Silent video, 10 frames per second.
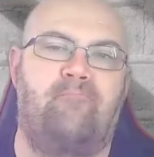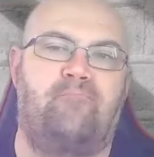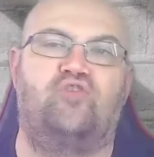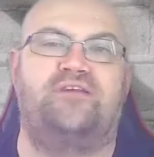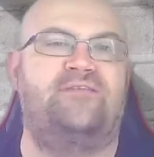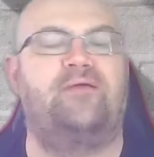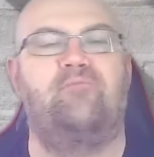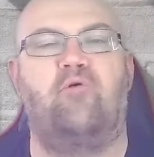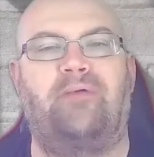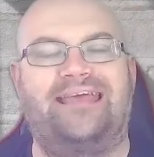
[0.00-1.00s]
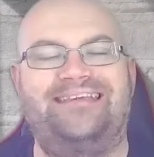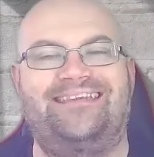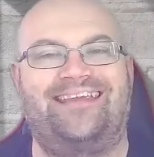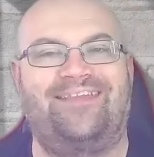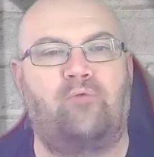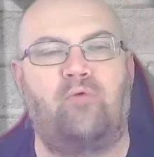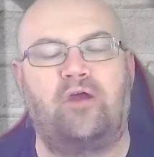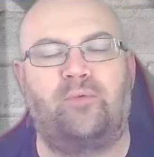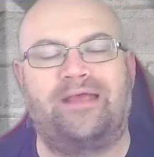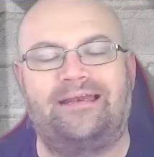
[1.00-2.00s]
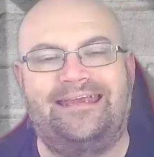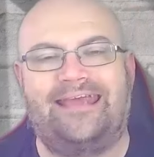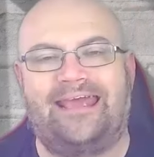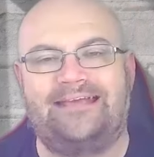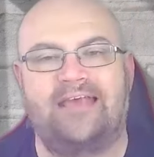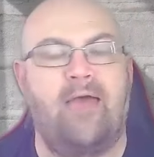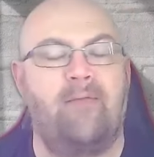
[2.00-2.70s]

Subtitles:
progressively more blatant in their right-wing leanings,